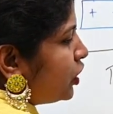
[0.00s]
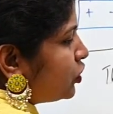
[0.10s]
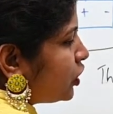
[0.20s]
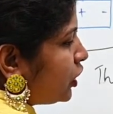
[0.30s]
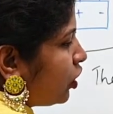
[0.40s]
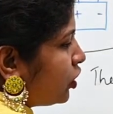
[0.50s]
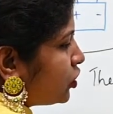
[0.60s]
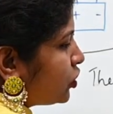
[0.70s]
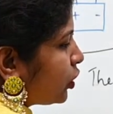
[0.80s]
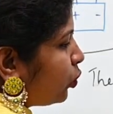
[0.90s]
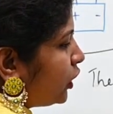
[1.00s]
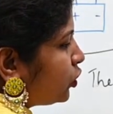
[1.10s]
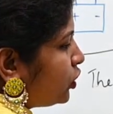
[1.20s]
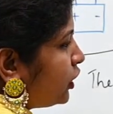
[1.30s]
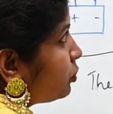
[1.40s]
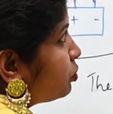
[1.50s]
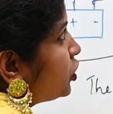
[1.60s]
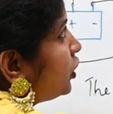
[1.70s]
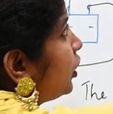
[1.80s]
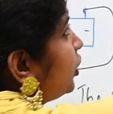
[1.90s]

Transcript: C naught is equal to epsilon